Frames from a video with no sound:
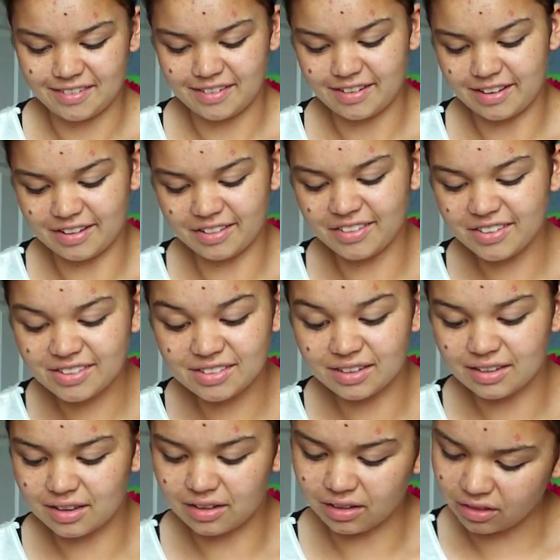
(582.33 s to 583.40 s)
It looks
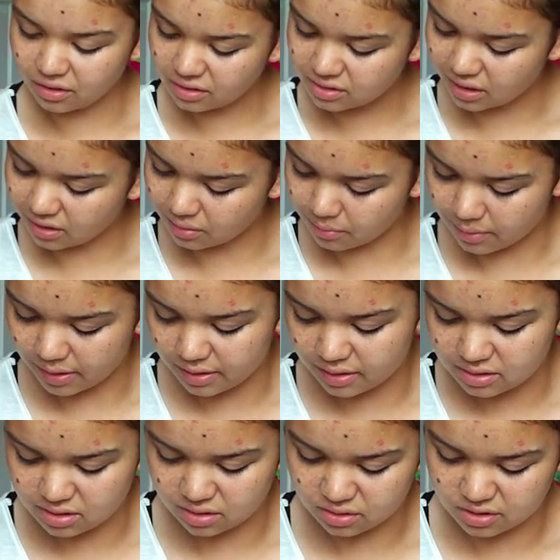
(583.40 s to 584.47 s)
like
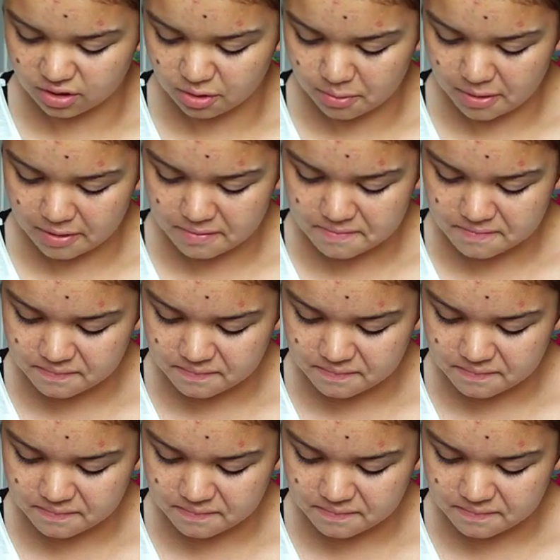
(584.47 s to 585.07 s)
mayonnaise a little bit.